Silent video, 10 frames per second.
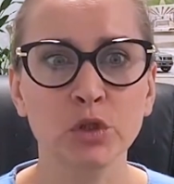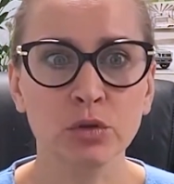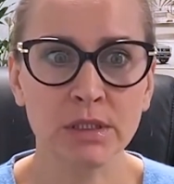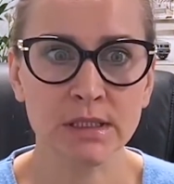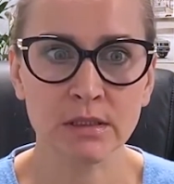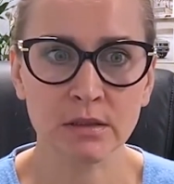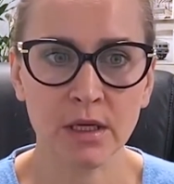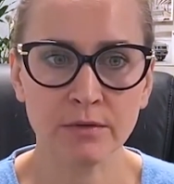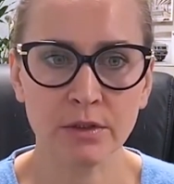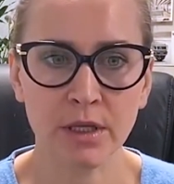So they still
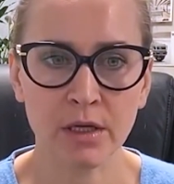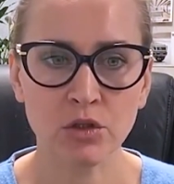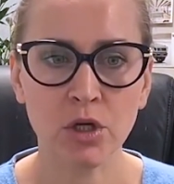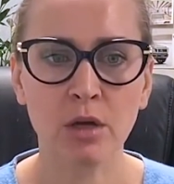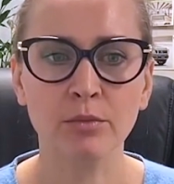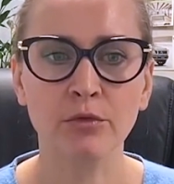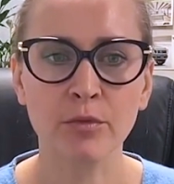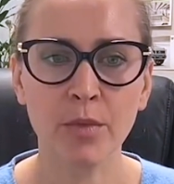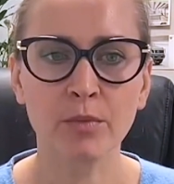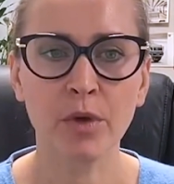have to catch up.
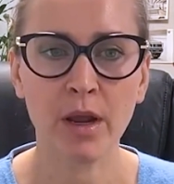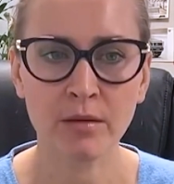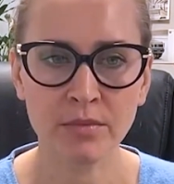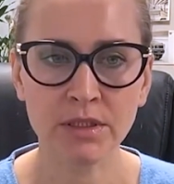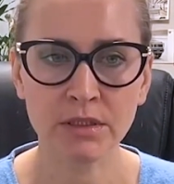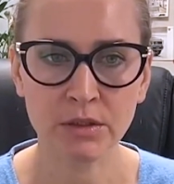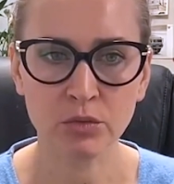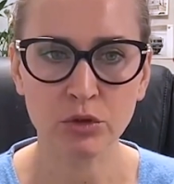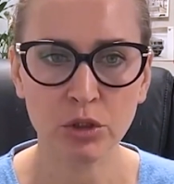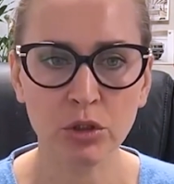Remember,
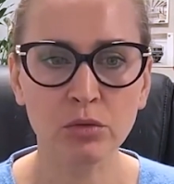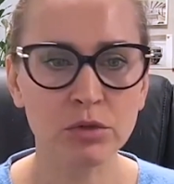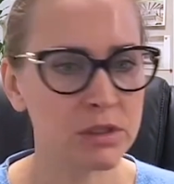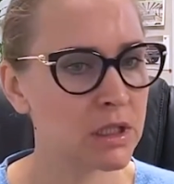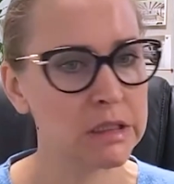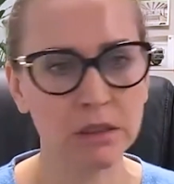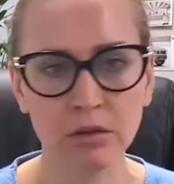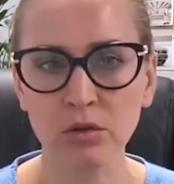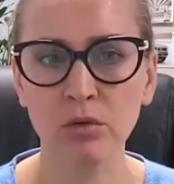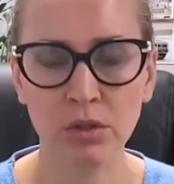embassies were closed
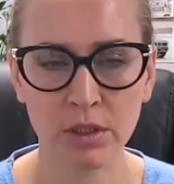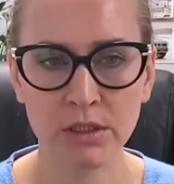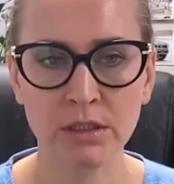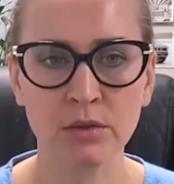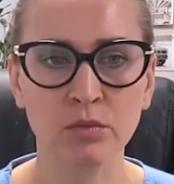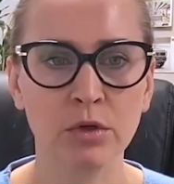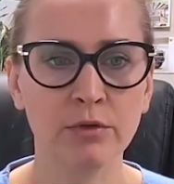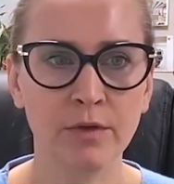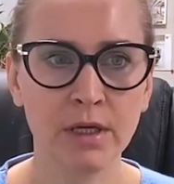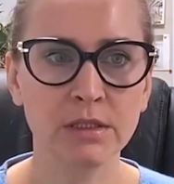the longest and were
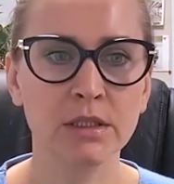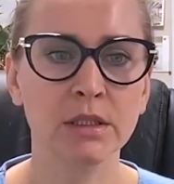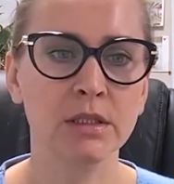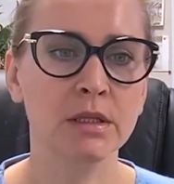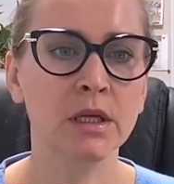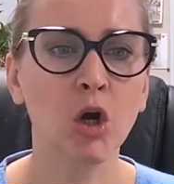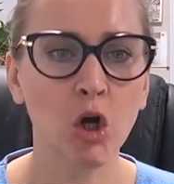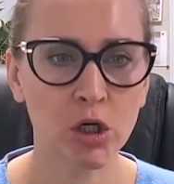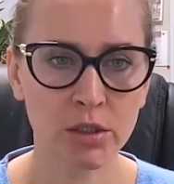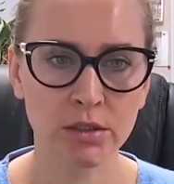affected the
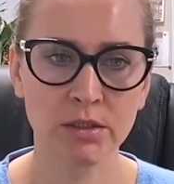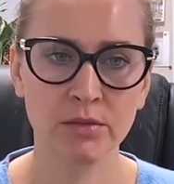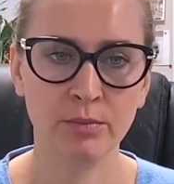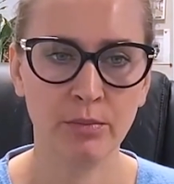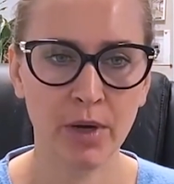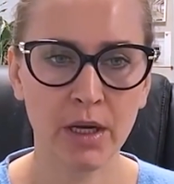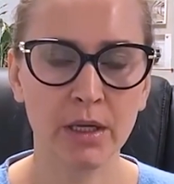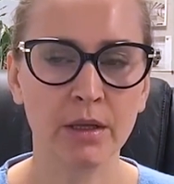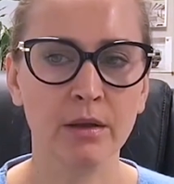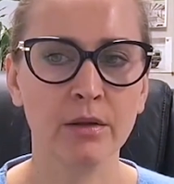hardest
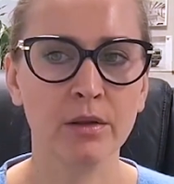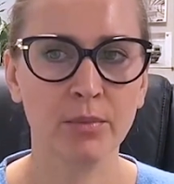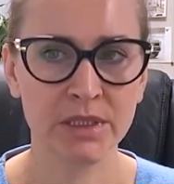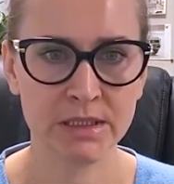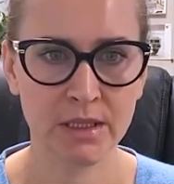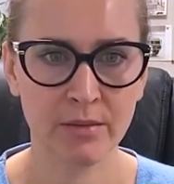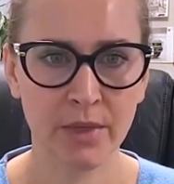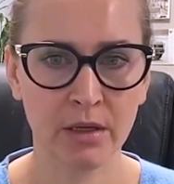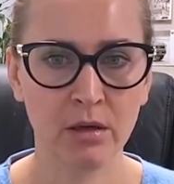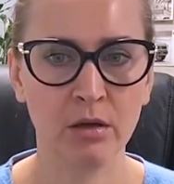by the
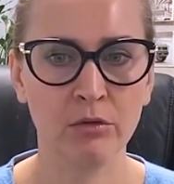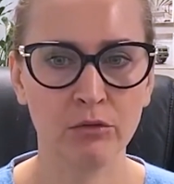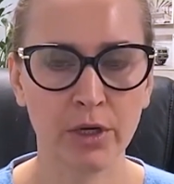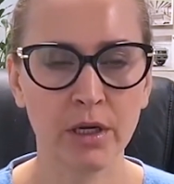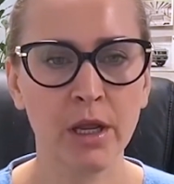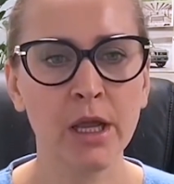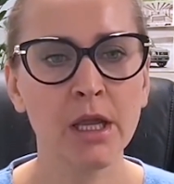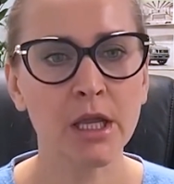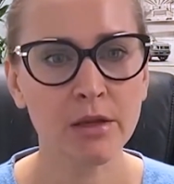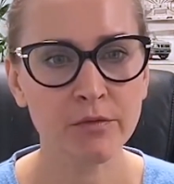pandemic, right?
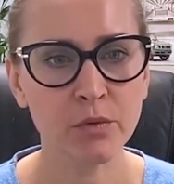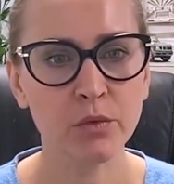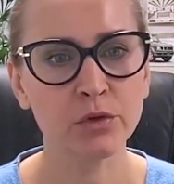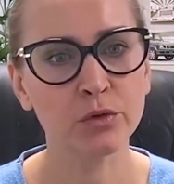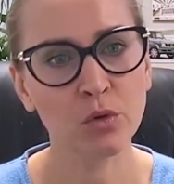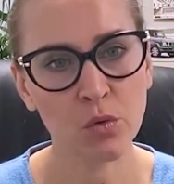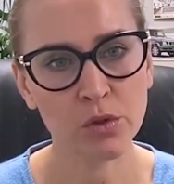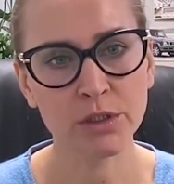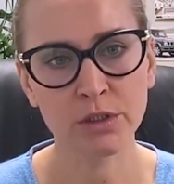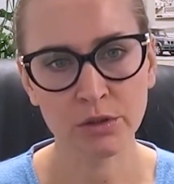Even when the
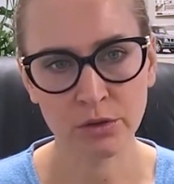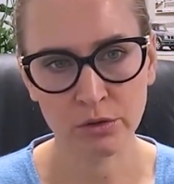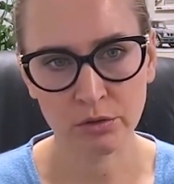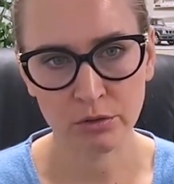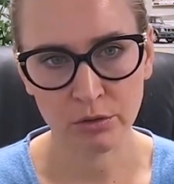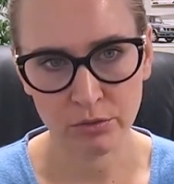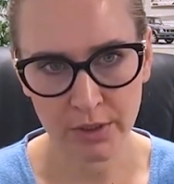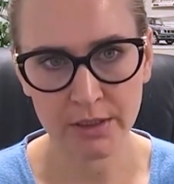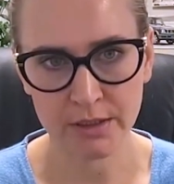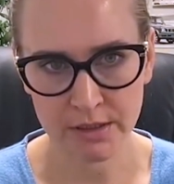courts in
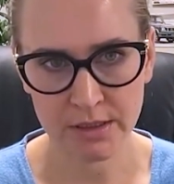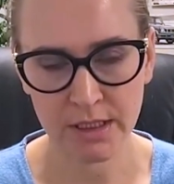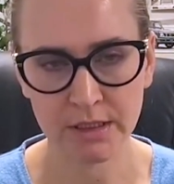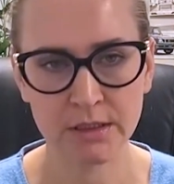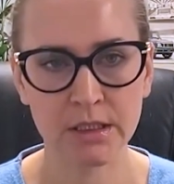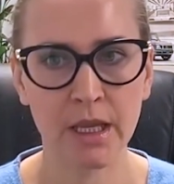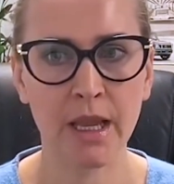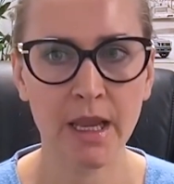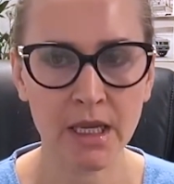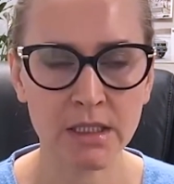United States
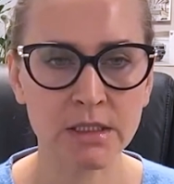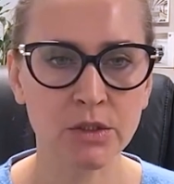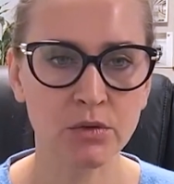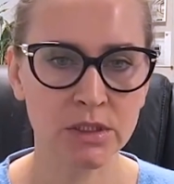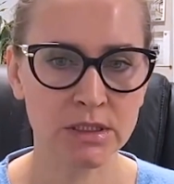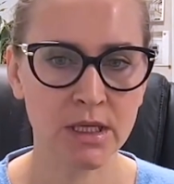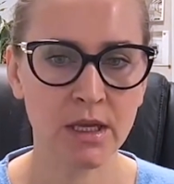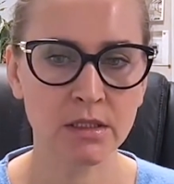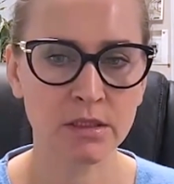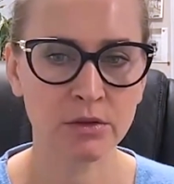and
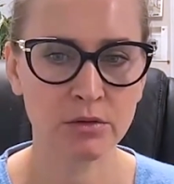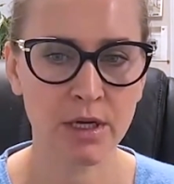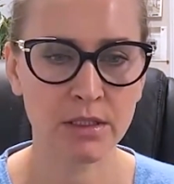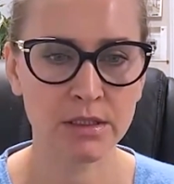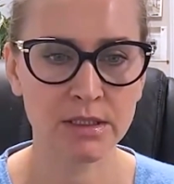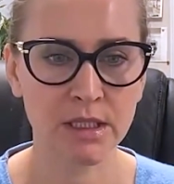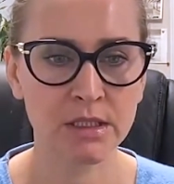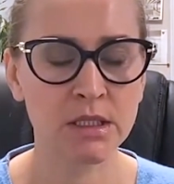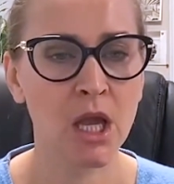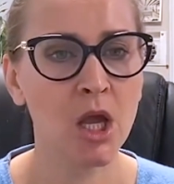USCIS in United
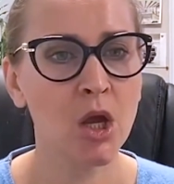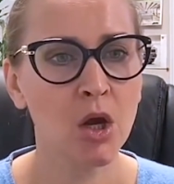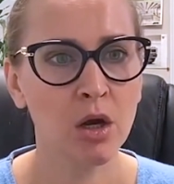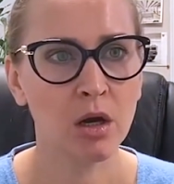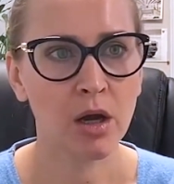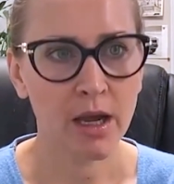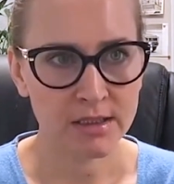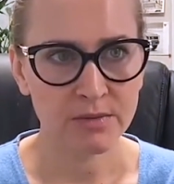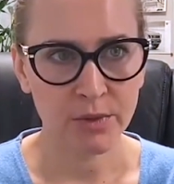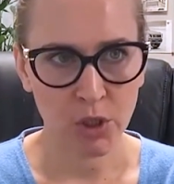States
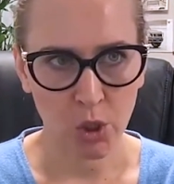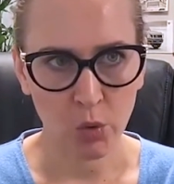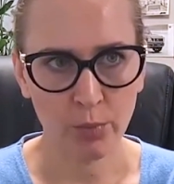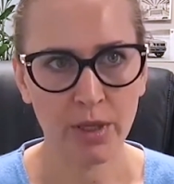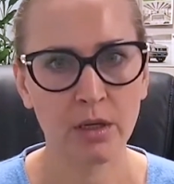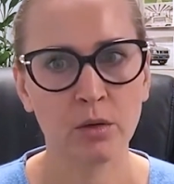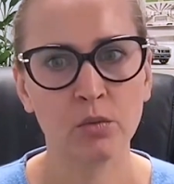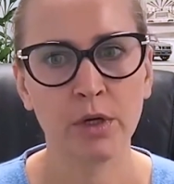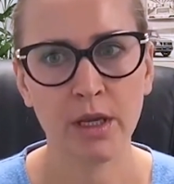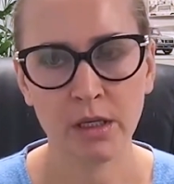has been open and
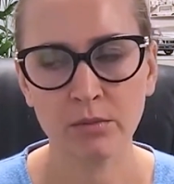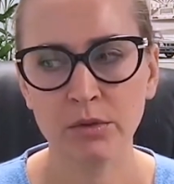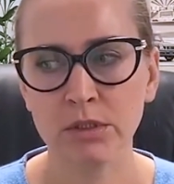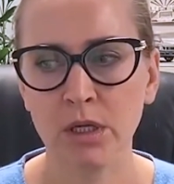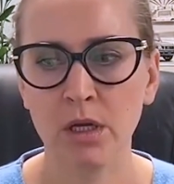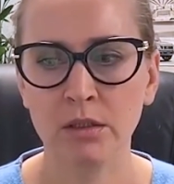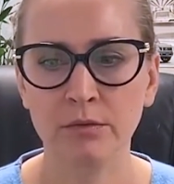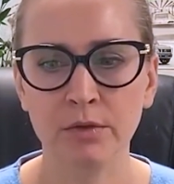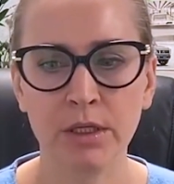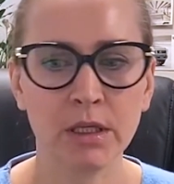we're able to kind
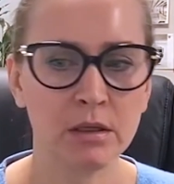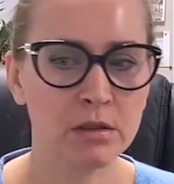of like